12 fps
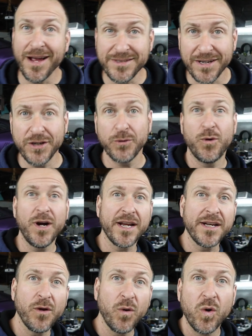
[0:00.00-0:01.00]
I tell you
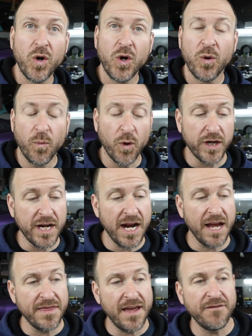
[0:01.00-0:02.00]
what,
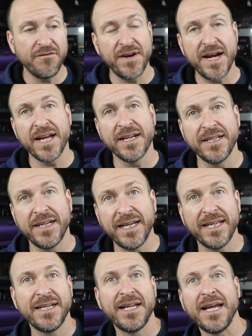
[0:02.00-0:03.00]
working on that van
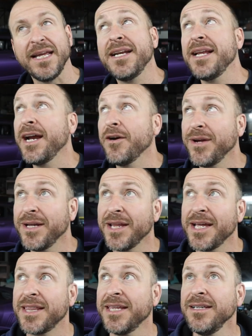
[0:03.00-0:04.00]
in an area
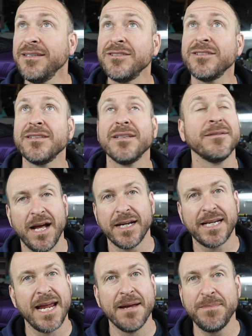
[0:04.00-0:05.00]
like this,
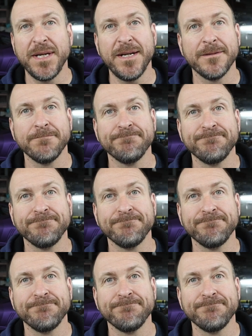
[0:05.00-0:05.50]
can't beat it.